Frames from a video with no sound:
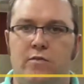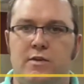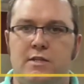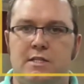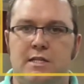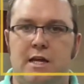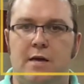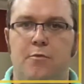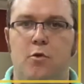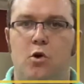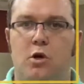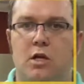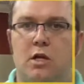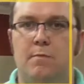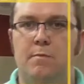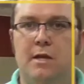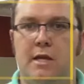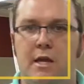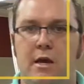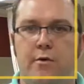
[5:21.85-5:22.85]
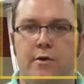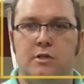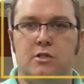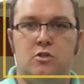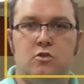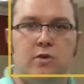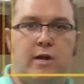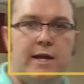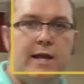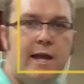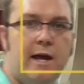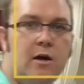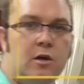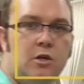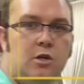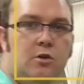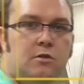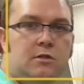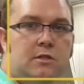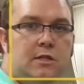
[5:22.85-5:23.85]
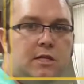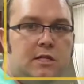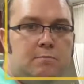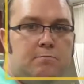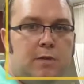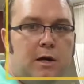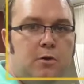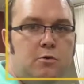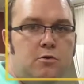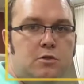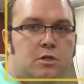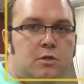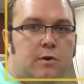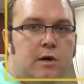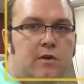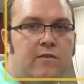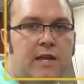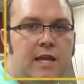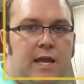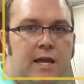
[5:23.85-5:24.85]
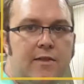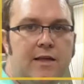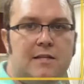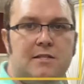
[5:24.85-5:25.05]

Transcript: obviously I'm not going to be going straight out and using this Bosu over here.